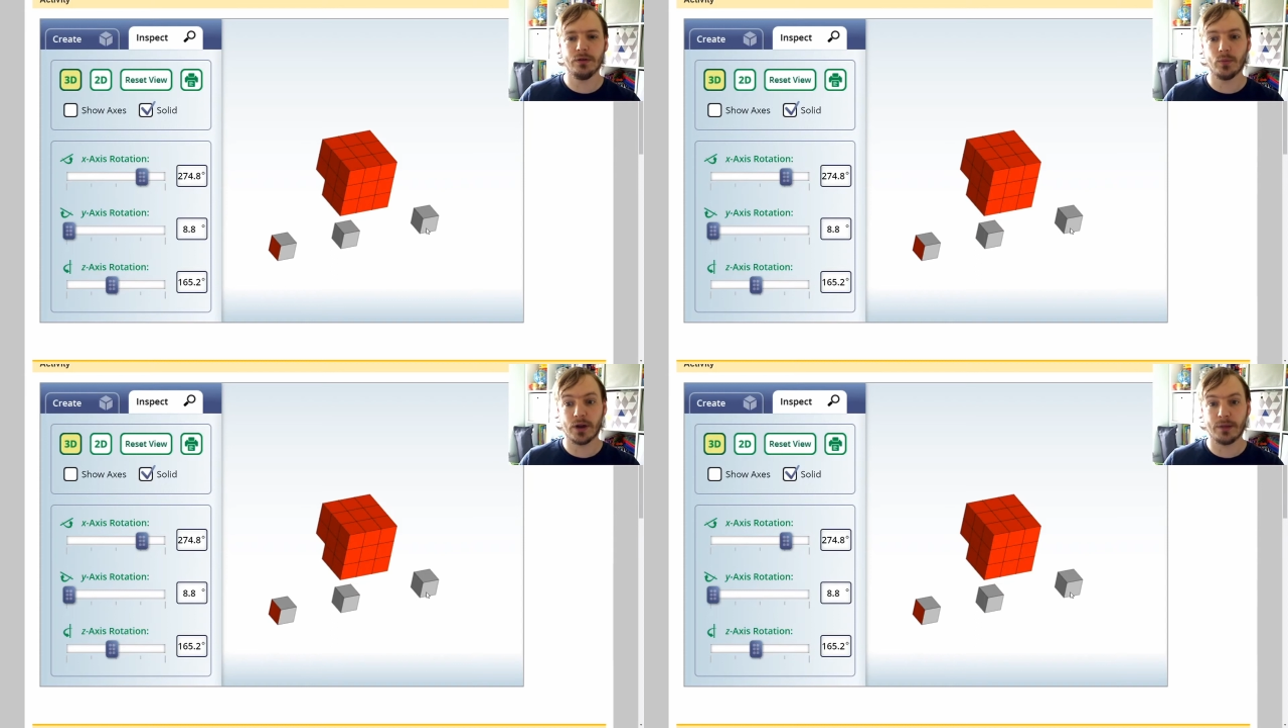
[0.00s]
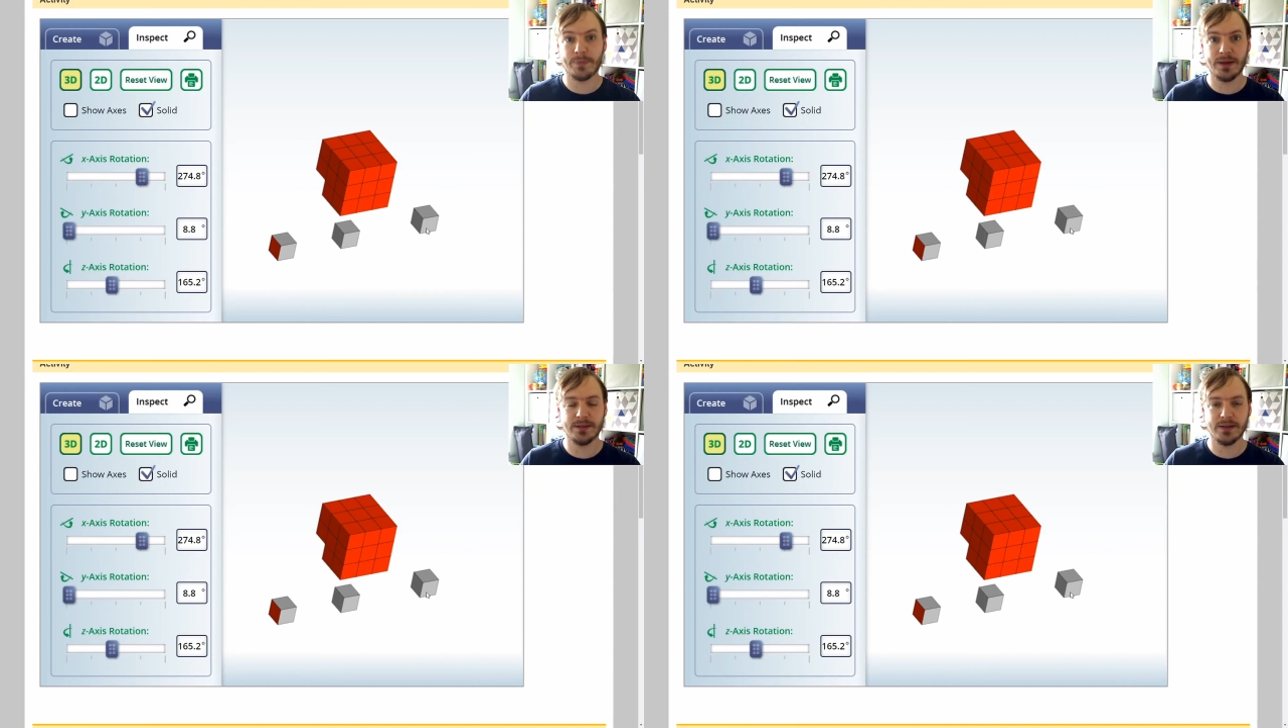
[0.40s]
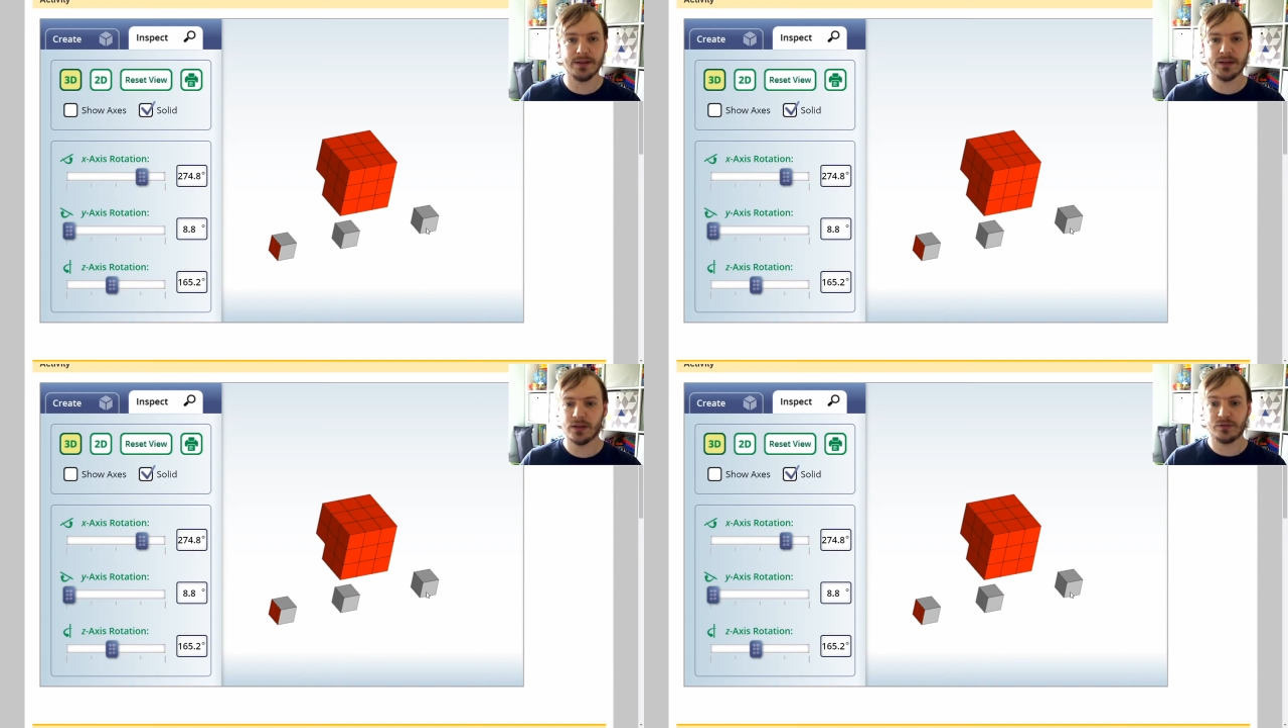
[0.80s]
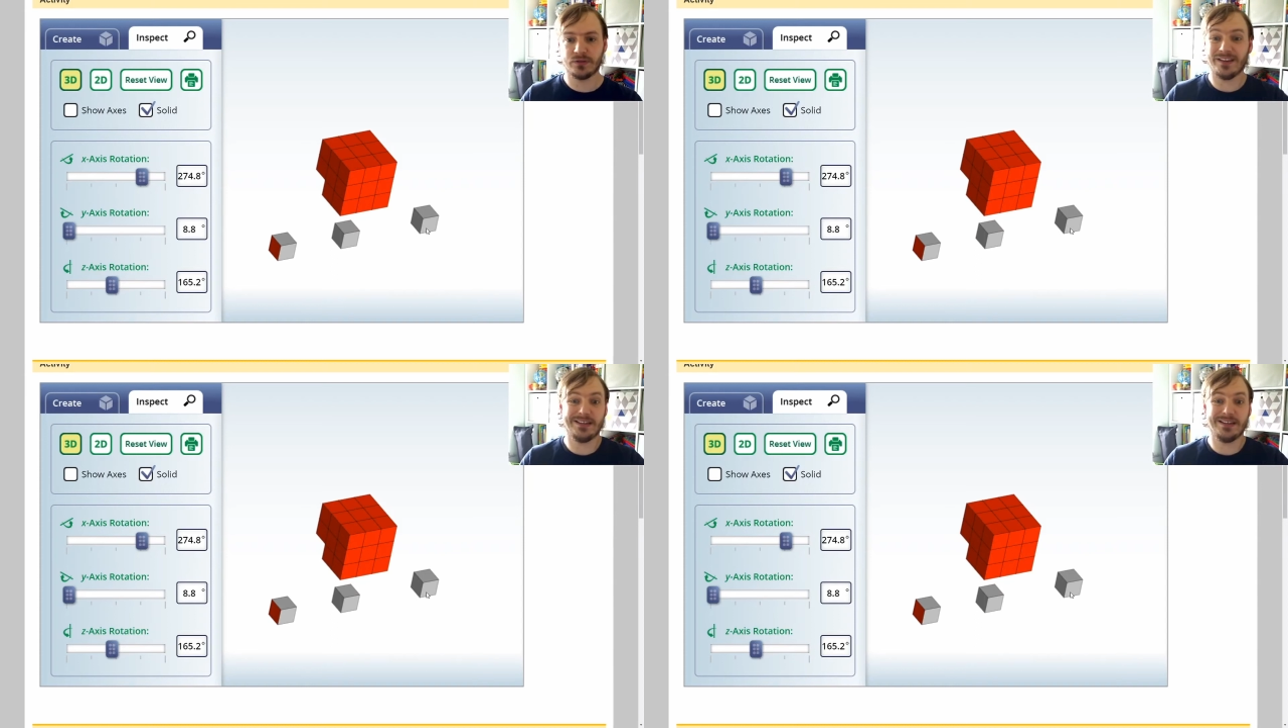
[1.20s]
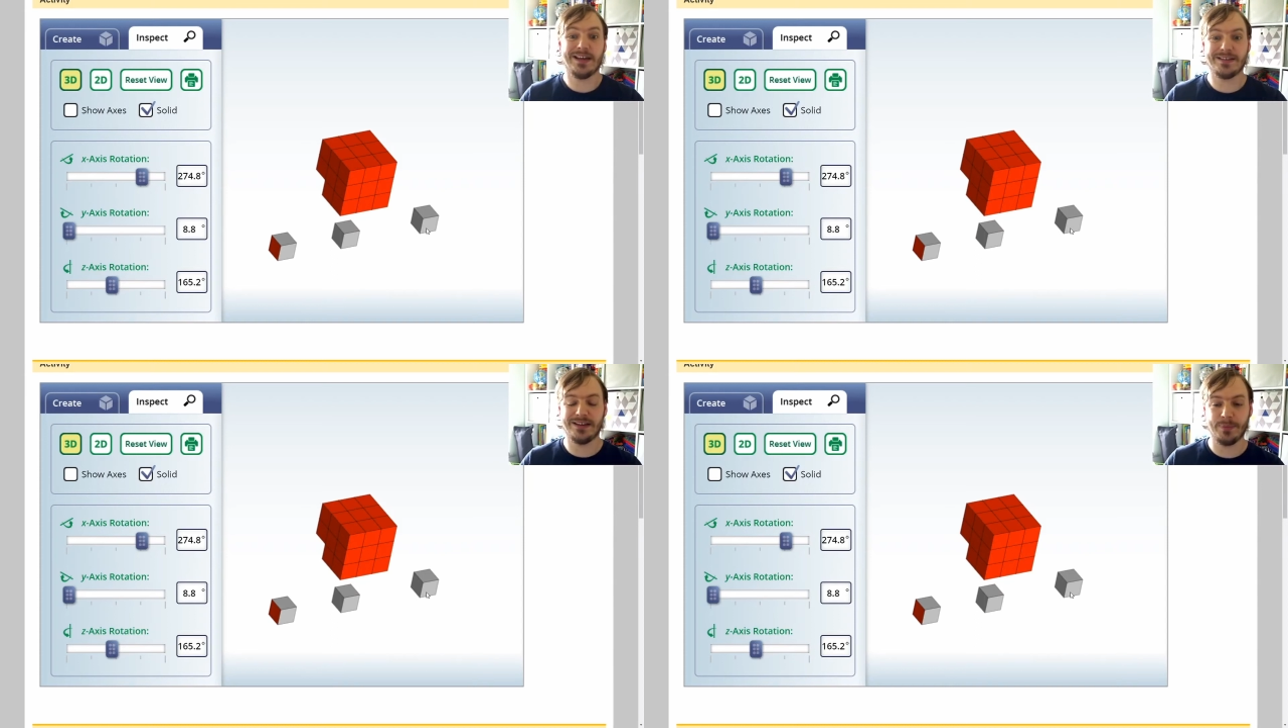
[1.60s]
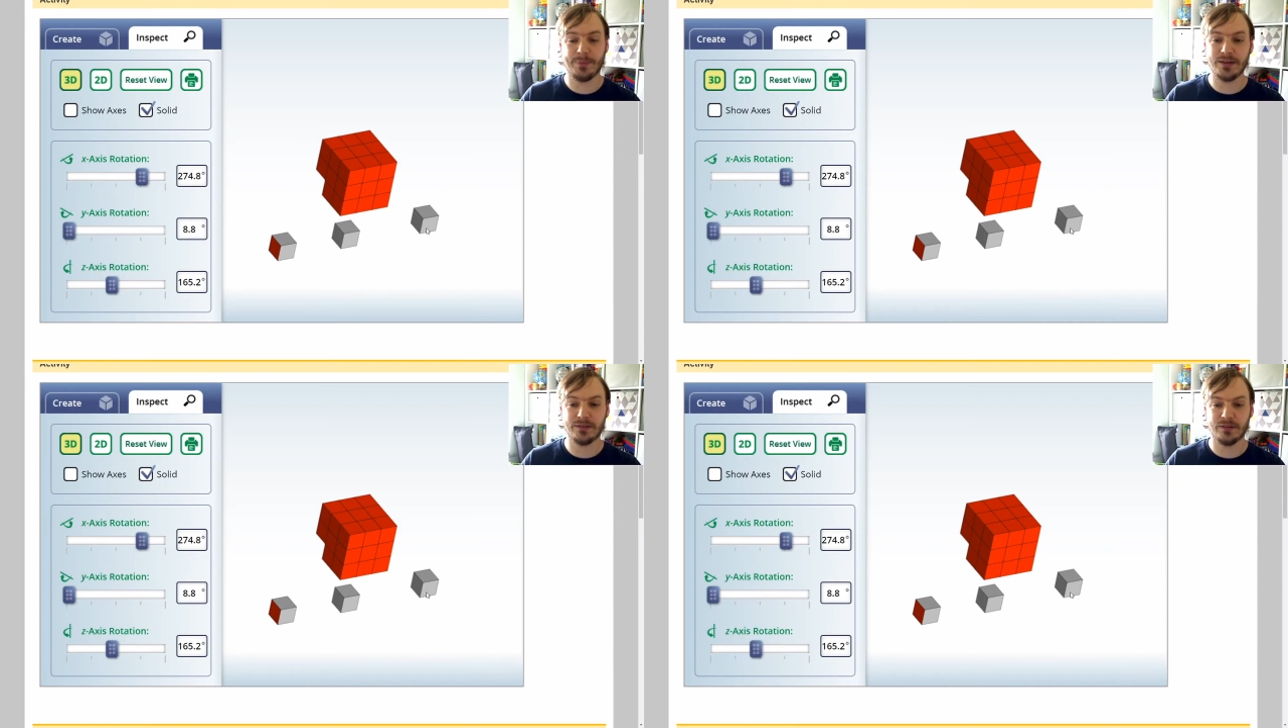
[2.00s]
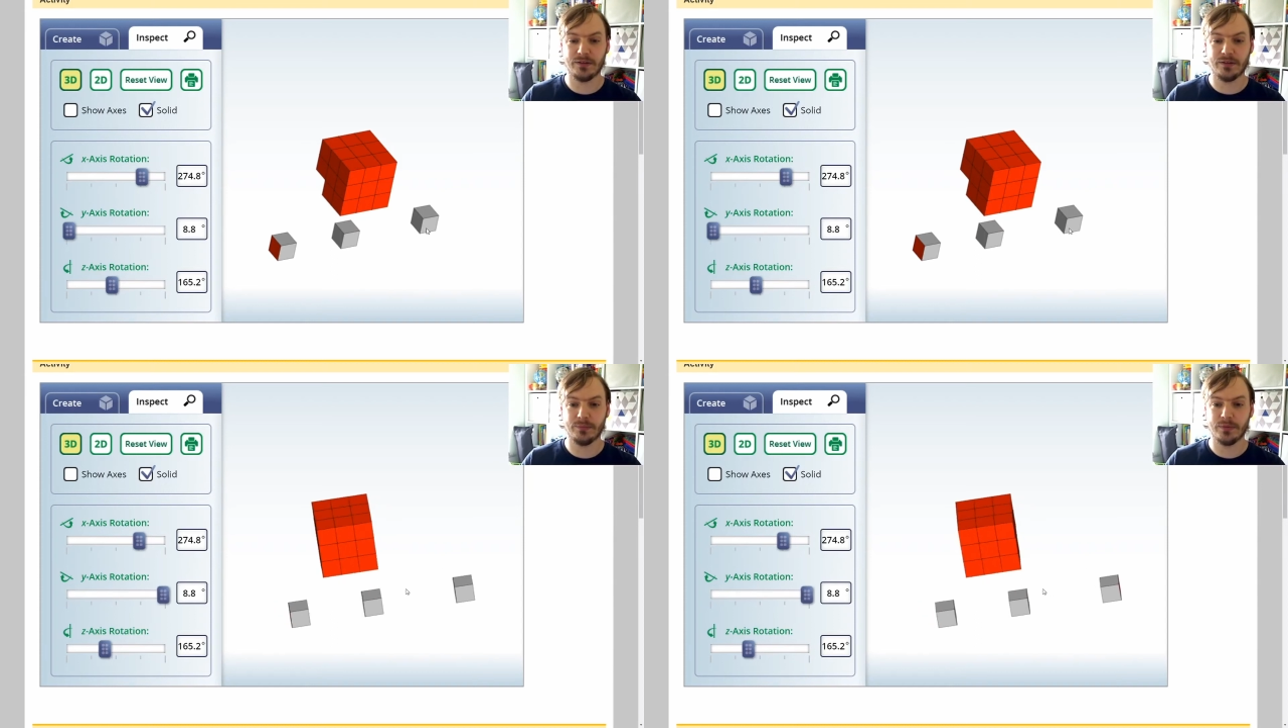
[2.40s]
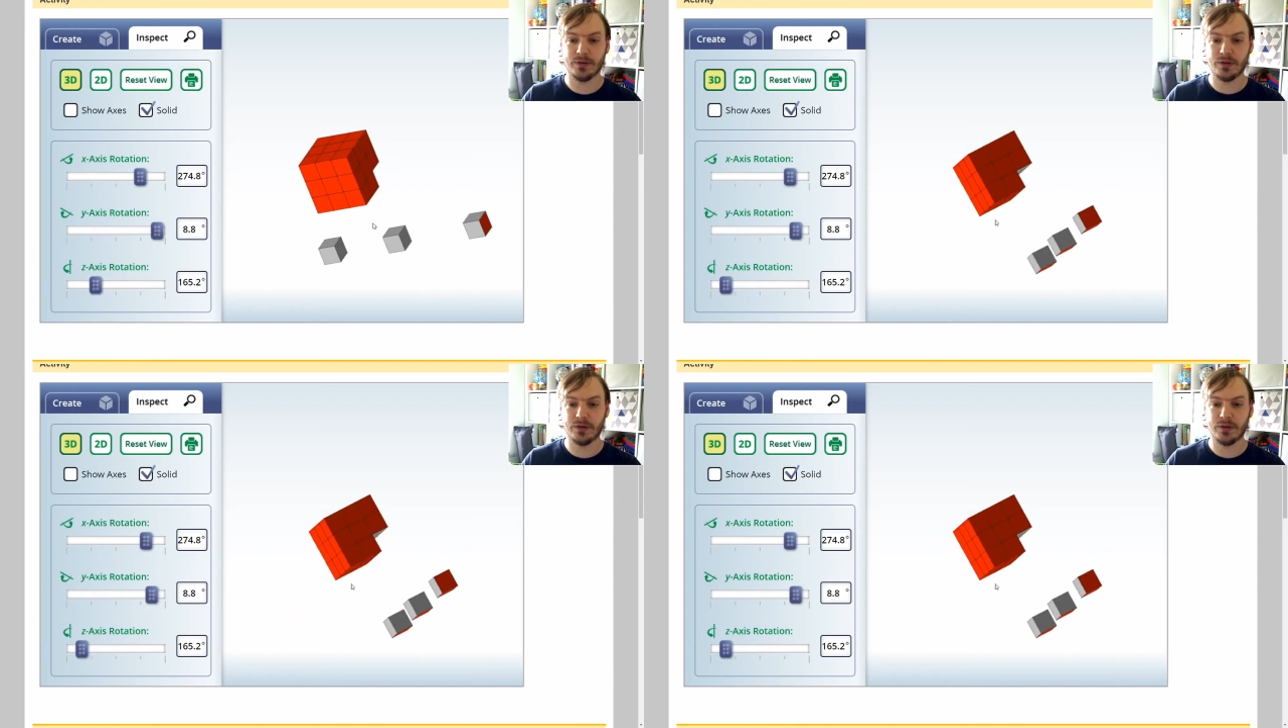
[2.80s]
when I painted it, so they didn't get any paint on them.